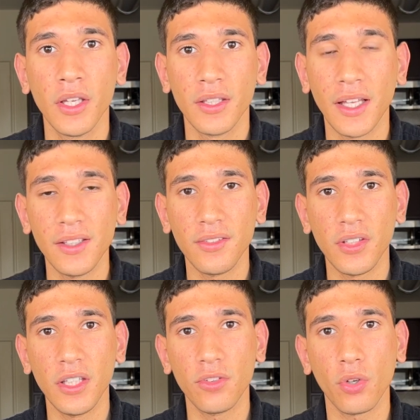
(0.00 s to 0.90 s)

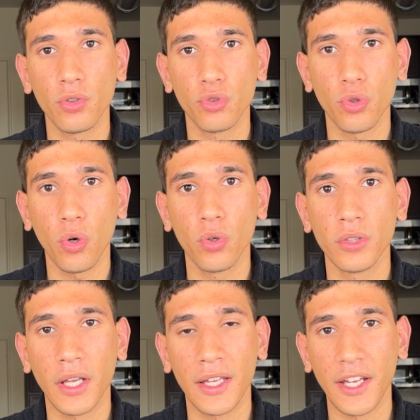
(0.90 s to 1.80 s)
DTC to
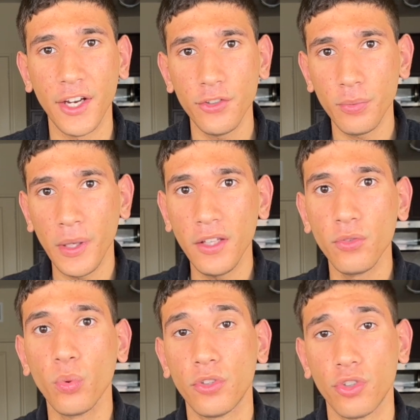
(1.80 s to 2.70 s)
control an
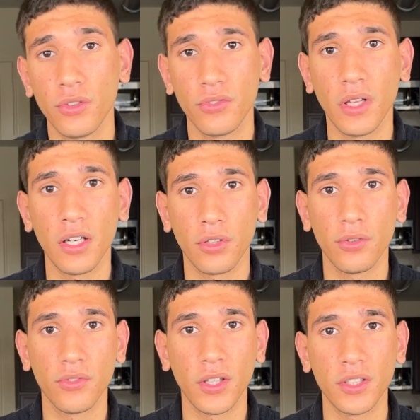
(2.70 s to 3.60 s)
airspace which is not
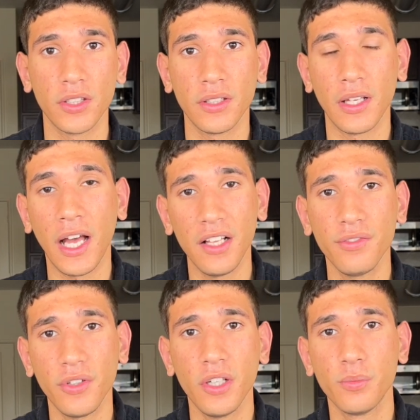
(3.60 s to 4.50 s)
considered
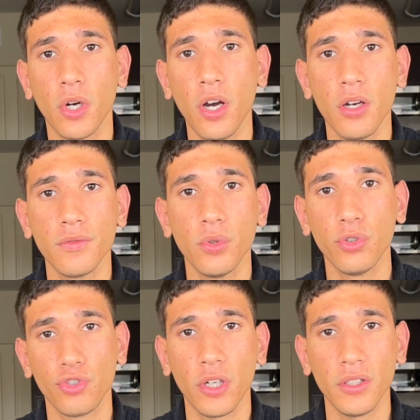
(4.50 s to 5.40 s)
Alpha, Bravo,
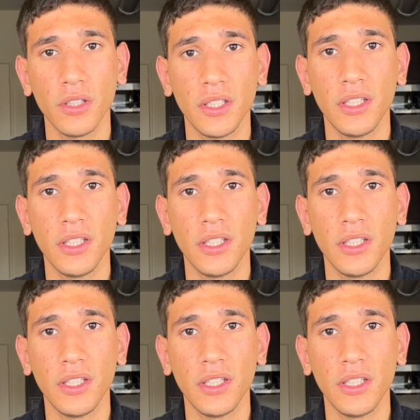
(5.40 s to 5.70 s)
Charlie,